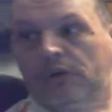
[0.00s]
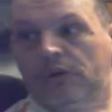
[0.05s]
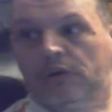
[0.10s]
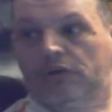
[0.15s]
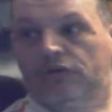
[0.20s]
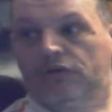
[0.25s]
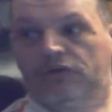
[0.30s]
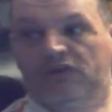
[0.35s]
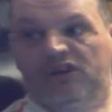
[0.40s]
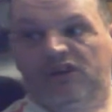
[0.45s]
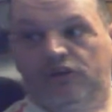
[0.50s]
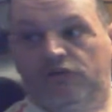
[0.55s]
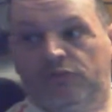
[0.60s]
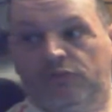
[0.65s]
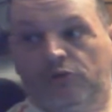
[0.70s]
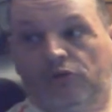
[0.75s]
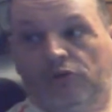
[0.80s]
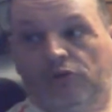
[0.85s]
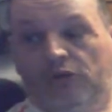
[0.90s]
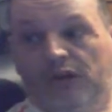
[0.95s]
Yeah, it's nearly
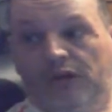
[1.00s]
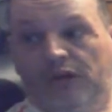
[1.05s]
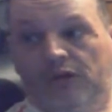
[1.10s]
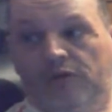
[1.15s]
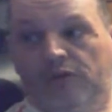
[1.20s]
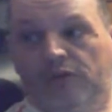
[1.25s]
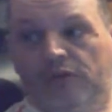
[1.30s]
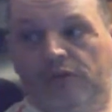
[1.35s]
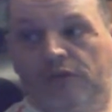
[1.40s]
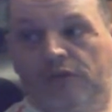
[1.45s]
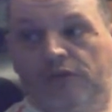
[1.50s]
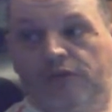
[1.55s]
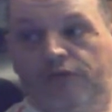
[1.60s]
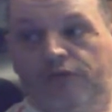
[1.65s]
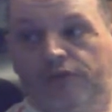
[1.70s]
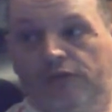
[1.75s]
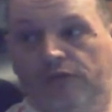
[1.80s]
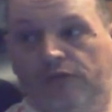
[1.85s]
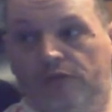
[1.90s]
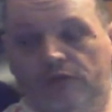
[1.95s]
tomorrow now.
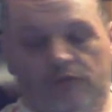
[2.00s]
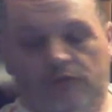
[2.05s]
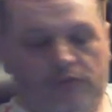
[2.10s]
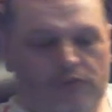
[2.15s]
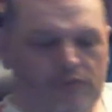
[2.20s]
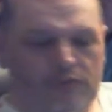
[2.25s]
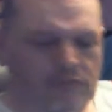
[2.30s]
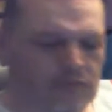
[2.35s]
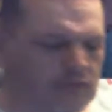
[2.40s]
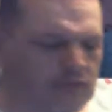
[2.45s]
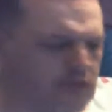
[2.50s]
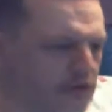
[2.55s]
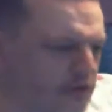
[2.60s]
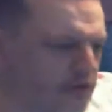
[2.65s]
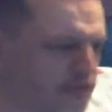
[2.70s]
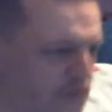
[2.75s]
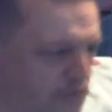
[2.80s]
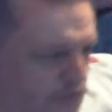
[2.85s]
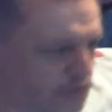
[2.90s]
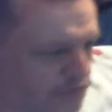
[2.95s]
What day
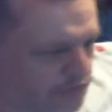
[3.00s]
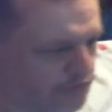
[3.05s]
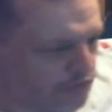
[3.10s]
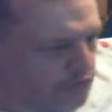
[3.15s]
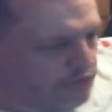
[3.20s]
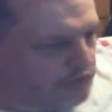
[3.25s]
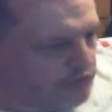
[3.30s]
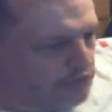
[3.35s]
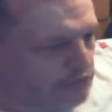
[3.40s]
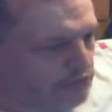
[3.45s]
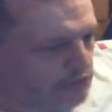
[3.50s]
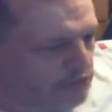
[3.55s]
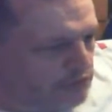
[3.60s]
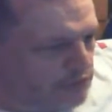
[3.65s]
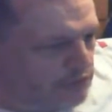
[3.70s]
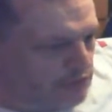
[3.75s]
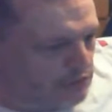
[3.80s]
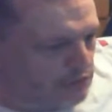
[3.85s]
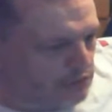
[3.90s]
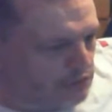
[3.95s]
is it? It's Friday today,
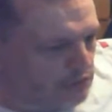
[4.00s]
isn't it?